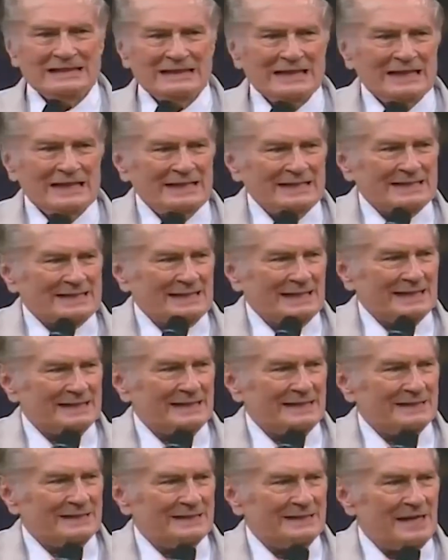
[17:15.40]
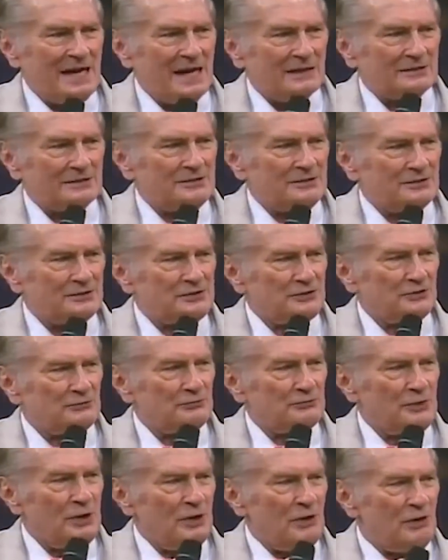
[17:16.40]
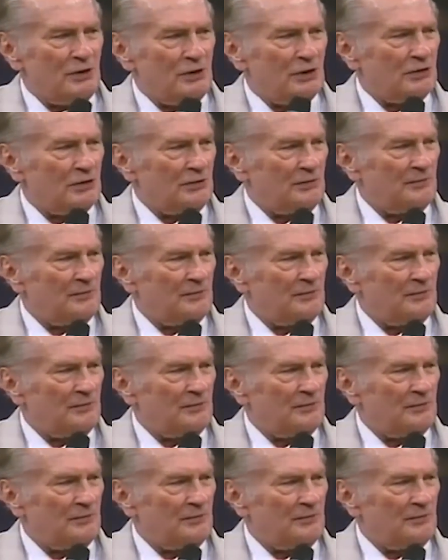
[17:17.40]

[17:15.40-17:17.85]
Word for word: He said, The doctors are wrong.